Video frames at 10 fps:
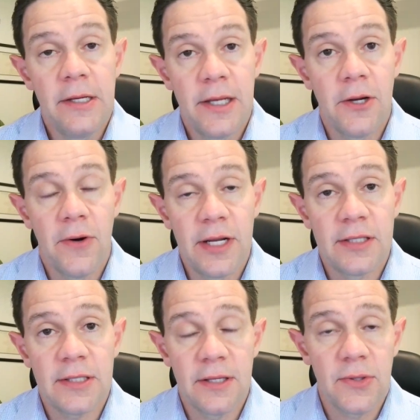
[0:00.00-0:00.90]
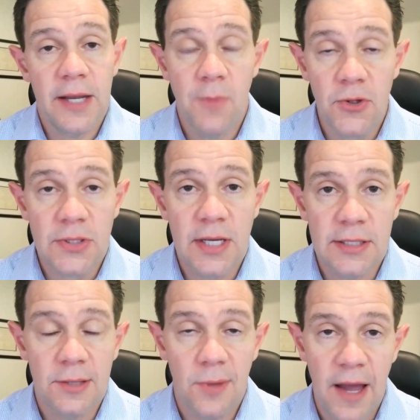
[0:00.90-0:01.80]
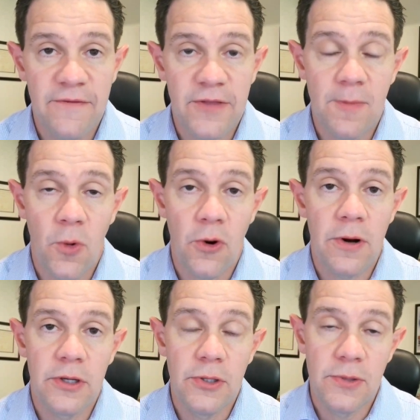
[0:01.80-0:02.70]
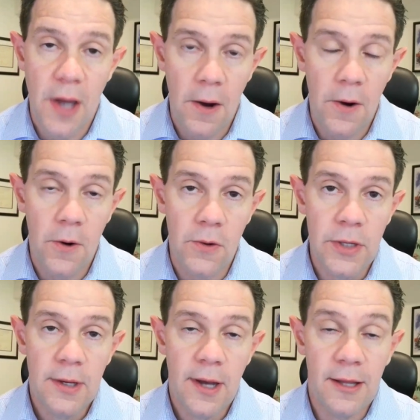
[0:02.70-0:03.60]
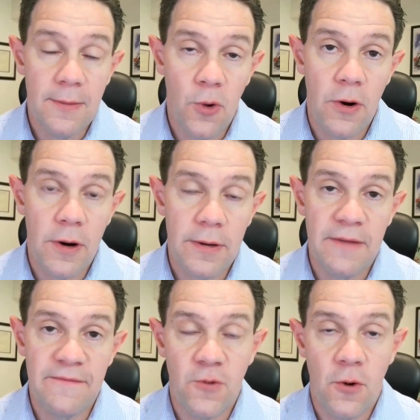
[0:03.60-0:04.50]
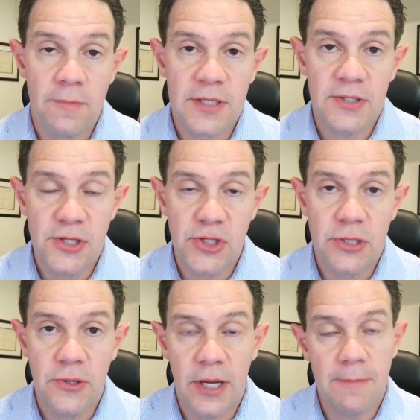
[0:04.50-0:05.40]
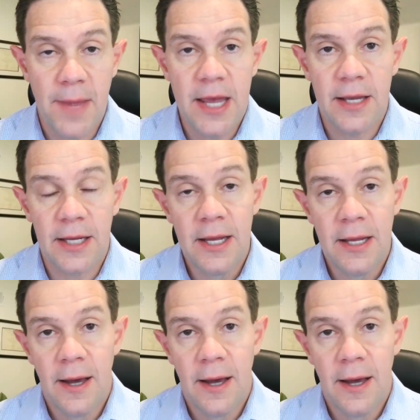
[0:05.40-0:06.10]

you know and it's it's like most things in life the more you know and the more informed decision you can make